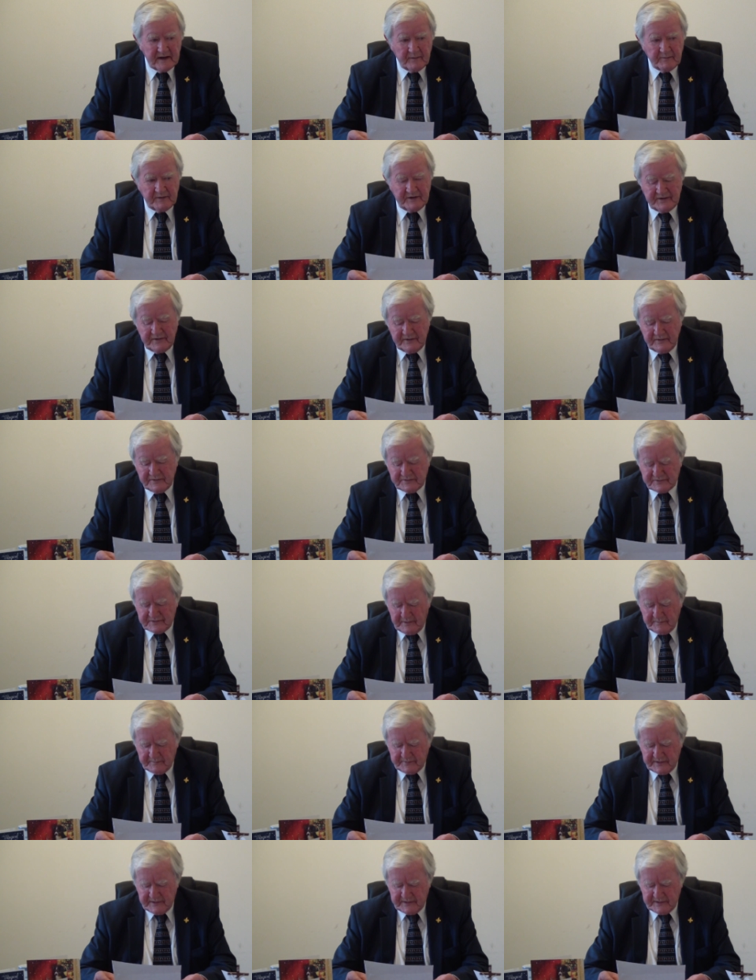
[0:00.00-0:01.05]
we do
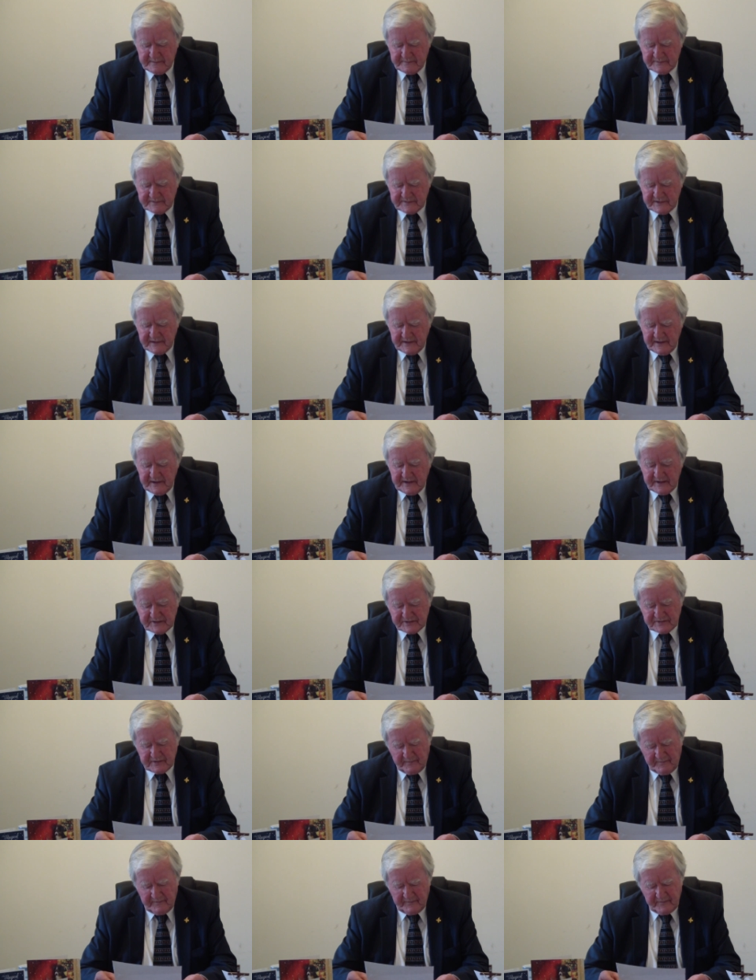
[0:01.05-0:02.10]
sometimes
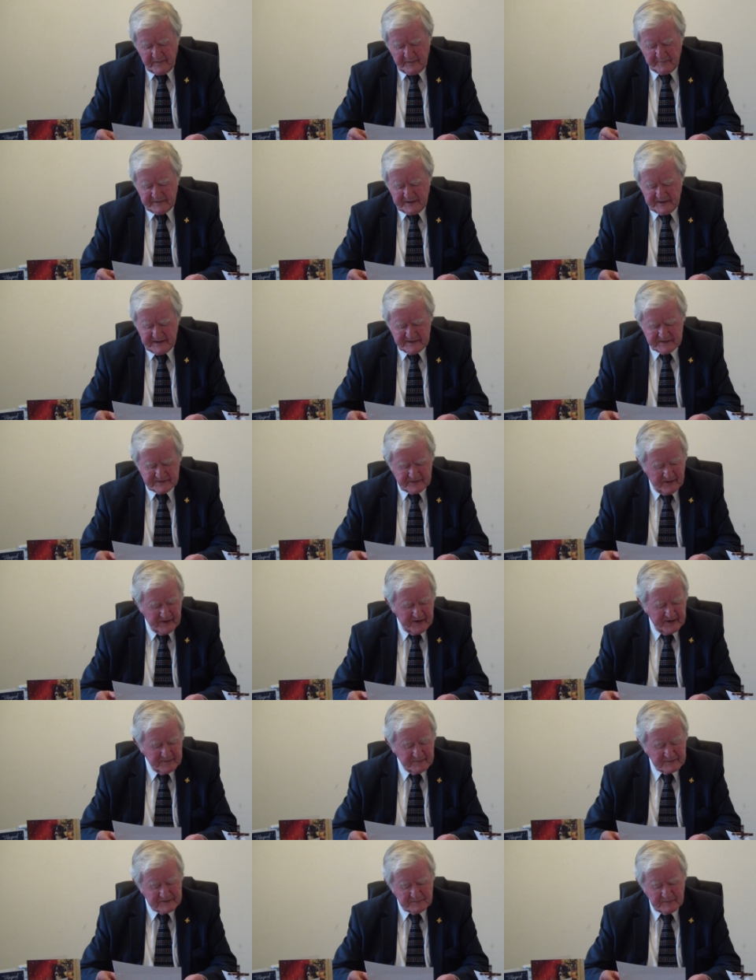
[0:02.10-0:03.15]
suffer from these
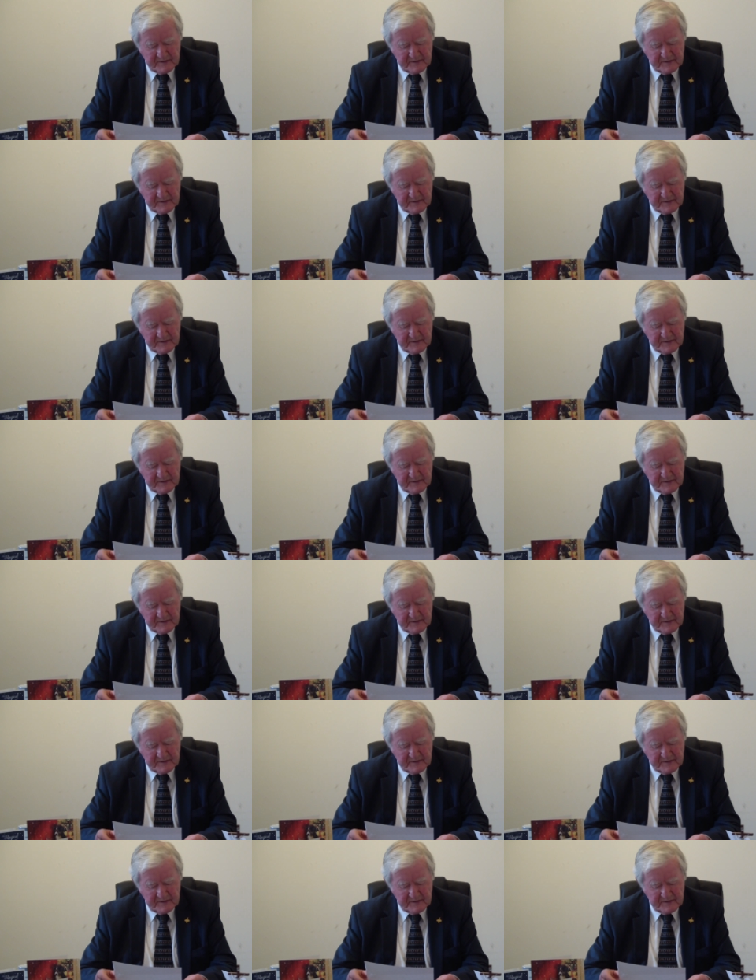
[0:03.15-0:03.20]
items,